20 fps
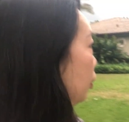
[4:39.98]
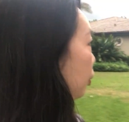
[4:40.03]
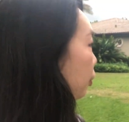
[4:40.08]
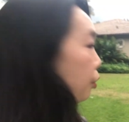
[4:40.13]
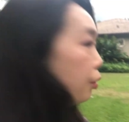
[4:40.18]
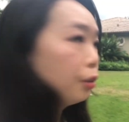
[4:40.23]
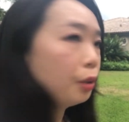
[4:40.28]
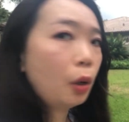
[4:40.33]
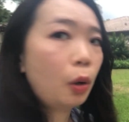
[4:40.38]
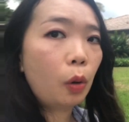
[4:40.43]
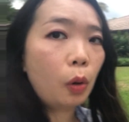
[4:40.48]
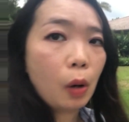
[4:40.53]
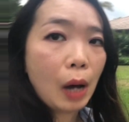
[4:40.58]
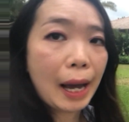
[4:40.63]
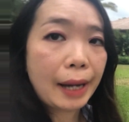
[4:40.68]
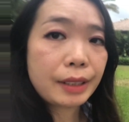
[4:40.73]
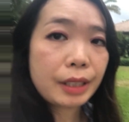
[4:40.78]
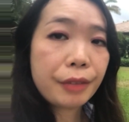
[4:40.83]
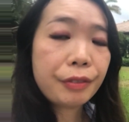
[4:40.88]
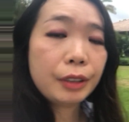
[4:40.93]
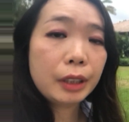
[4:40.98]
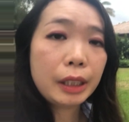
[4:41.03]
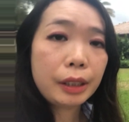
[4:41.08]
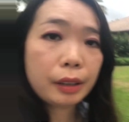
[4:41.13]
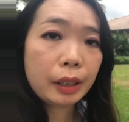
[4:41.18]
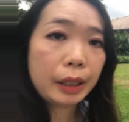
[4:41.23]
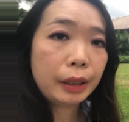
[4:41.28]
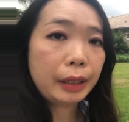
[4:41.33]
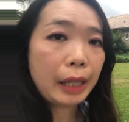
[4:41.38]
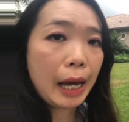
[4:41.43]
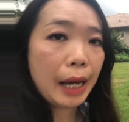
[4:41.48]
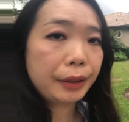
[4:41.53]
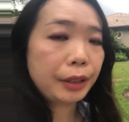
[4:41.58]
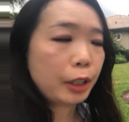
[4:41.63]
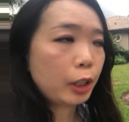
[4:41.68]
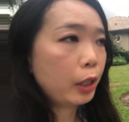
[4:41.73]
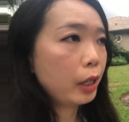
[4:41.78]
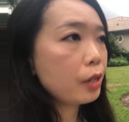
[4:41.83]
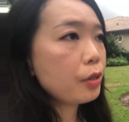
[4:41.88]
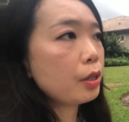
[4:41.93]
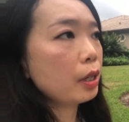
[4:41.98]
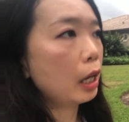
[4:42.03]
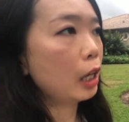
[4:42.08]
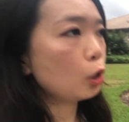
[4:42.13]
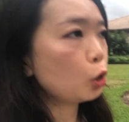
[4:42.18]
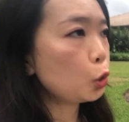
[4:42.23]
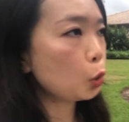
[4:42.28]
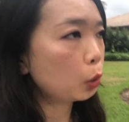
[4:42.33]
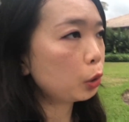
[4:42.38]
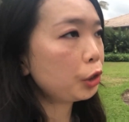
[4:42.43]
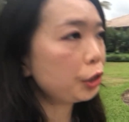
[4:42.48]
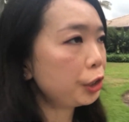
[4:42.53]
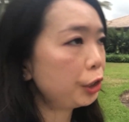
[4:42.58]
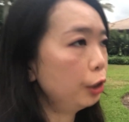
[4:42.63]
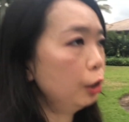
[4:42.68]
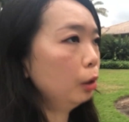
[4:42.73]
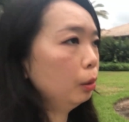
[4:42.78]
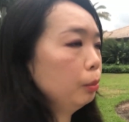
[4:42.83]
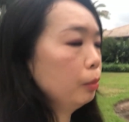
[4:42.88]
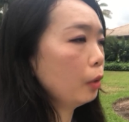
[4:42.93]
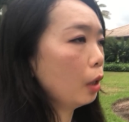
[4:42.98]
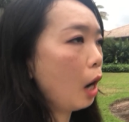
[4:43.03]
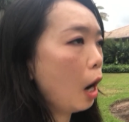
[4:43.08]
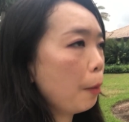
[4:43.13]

So I definitely think that there is a short-term